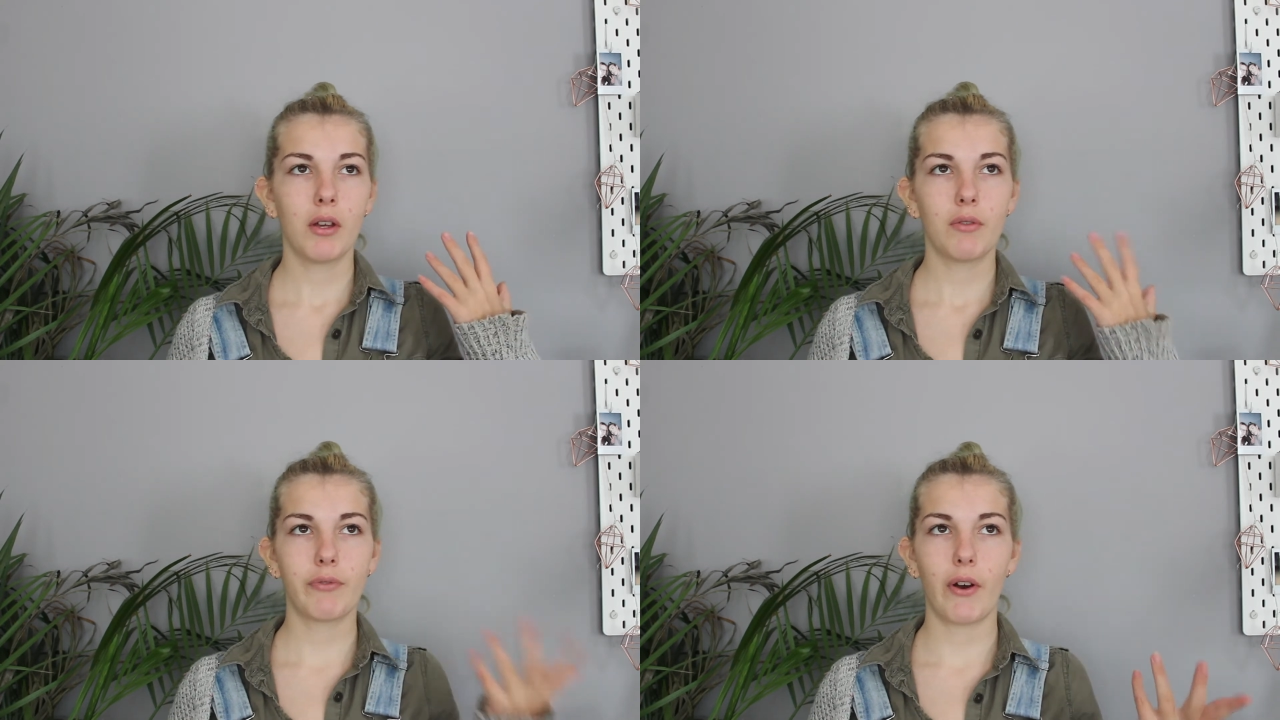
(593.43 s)

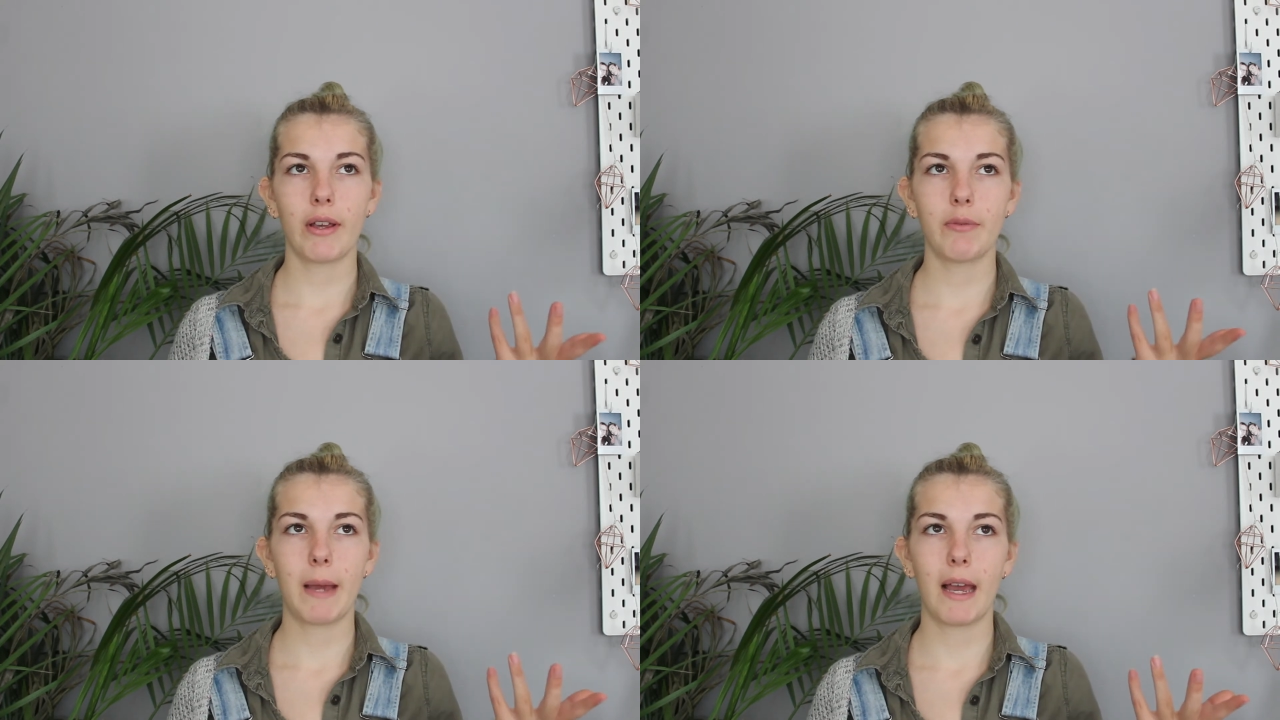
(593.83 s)

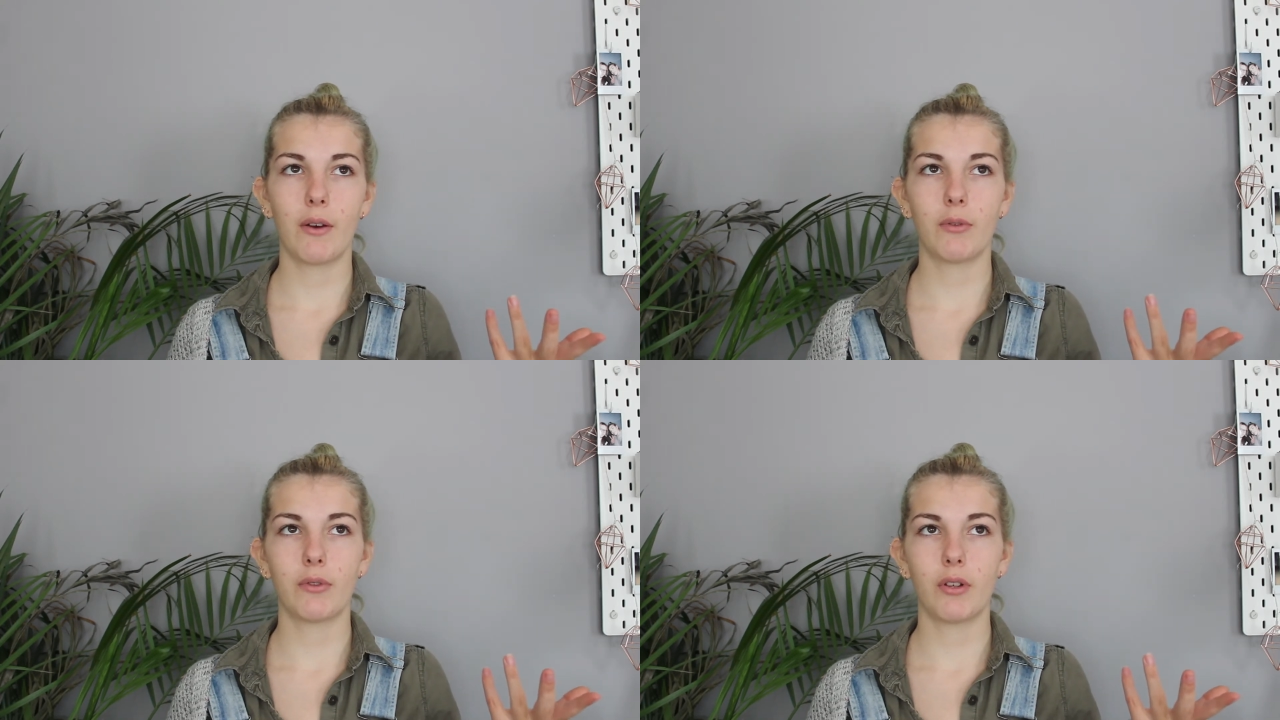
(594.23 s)

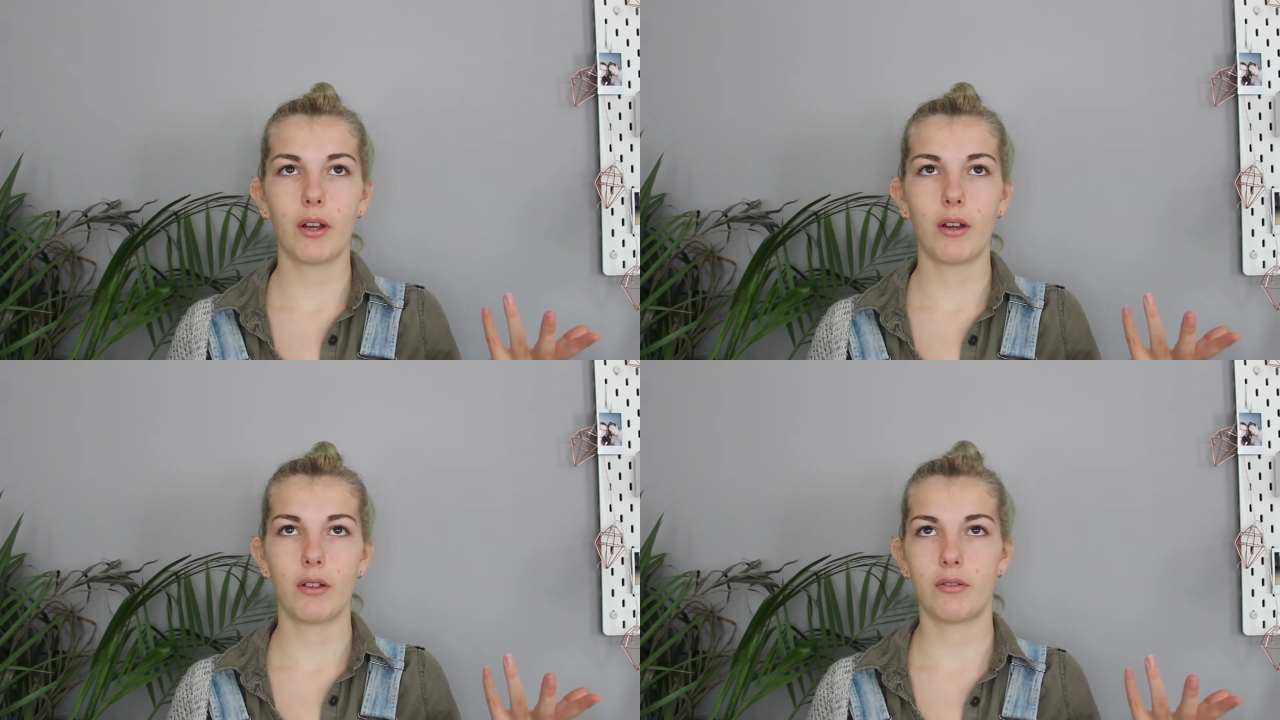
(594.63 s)
£5
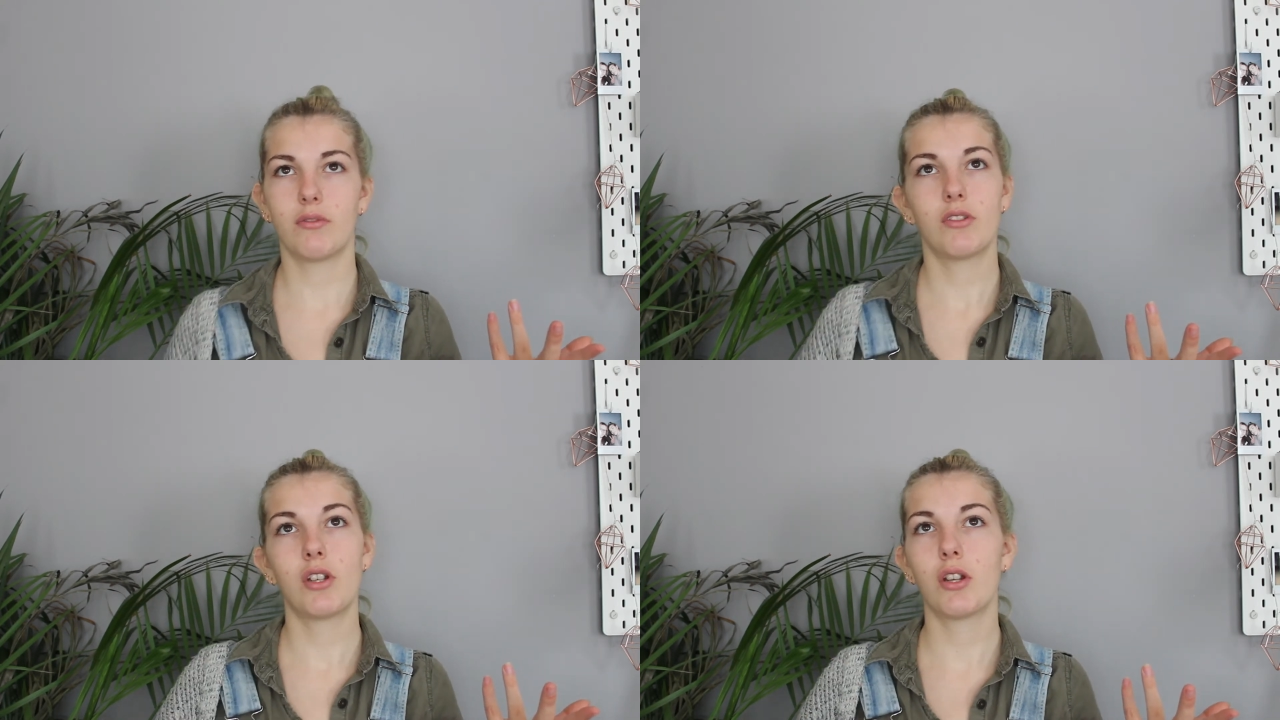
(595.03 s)

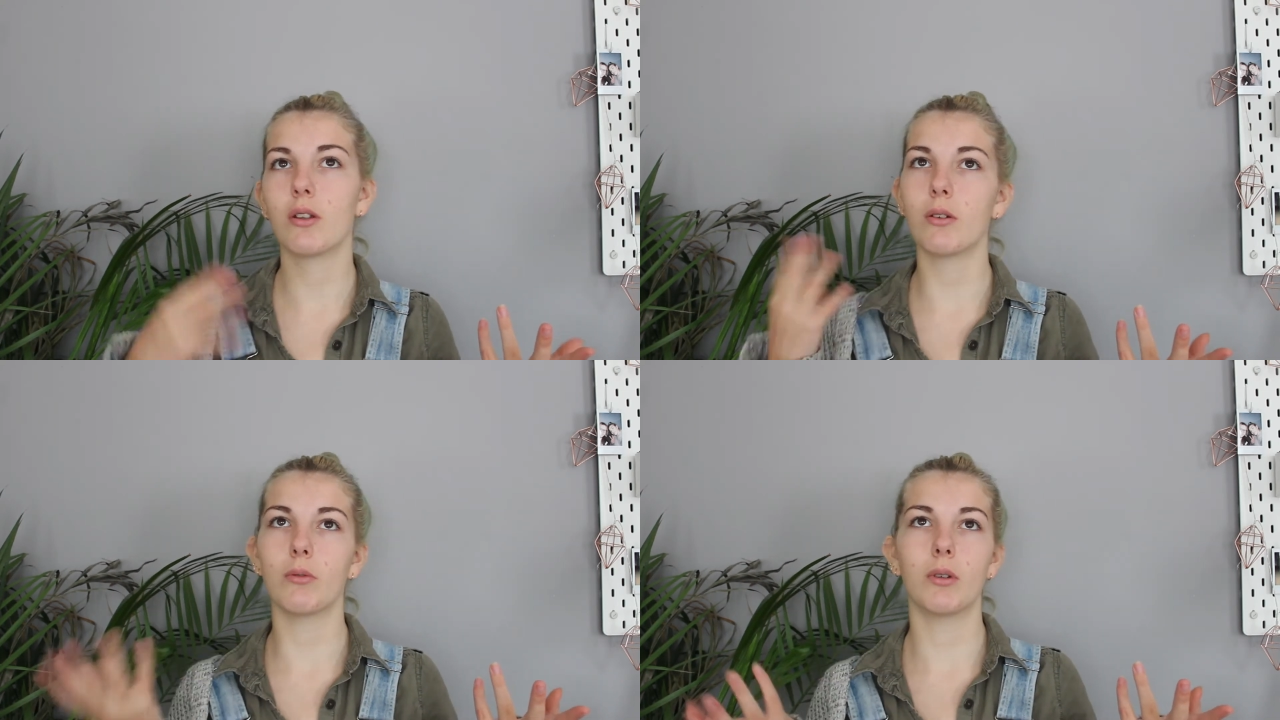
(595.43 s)

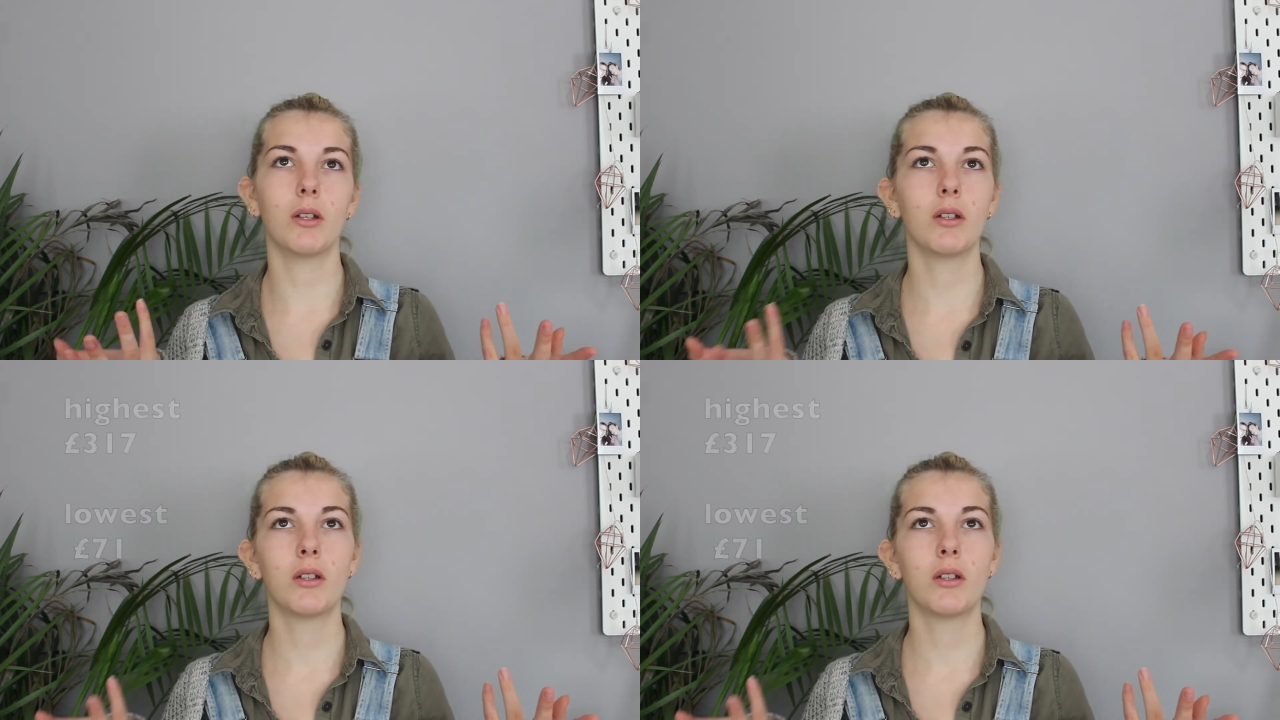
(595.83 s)
to